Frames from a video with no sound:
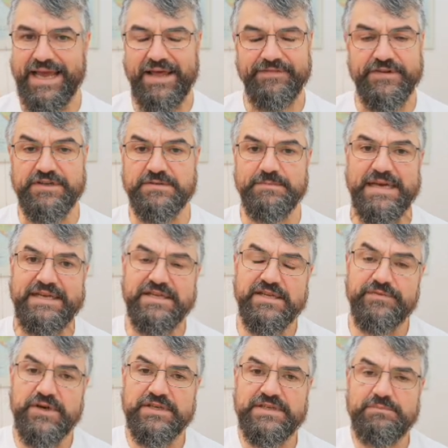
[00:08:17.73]
There's many
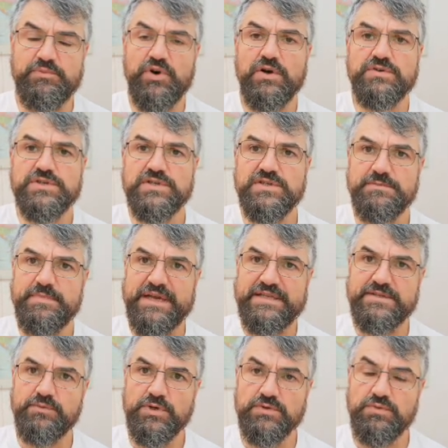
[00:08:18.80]
different approaches,
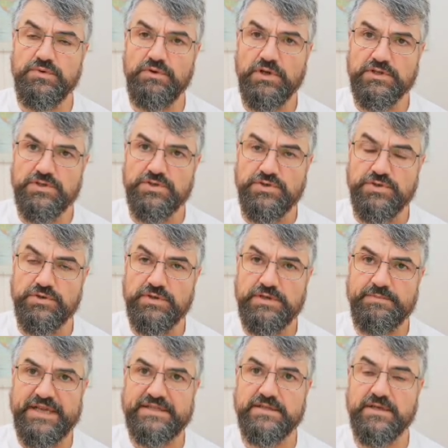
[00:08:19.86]
depends what we want to do,
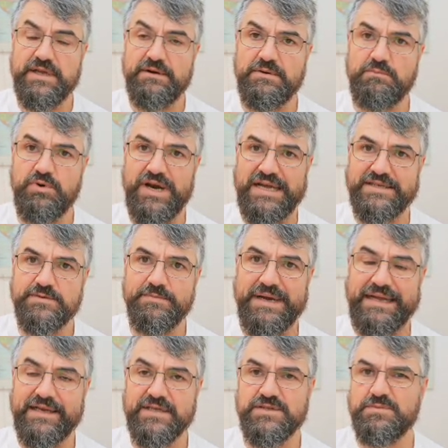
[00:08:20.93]
depends on our branch
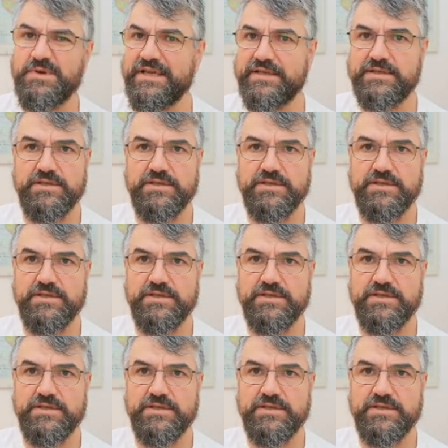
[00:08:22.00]
management.